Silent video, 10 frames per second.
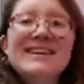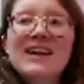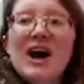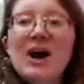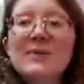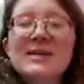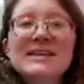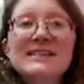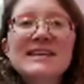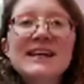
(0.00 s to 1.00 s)
I'm going to
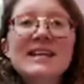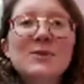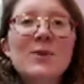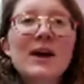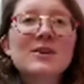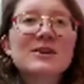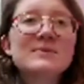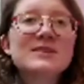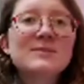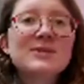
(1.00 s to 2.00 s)
sing
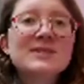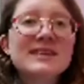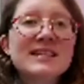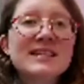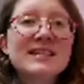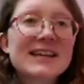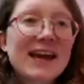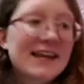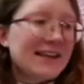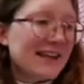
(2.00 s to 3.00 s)
Welcome to Music
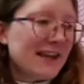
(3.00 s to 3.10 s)
again.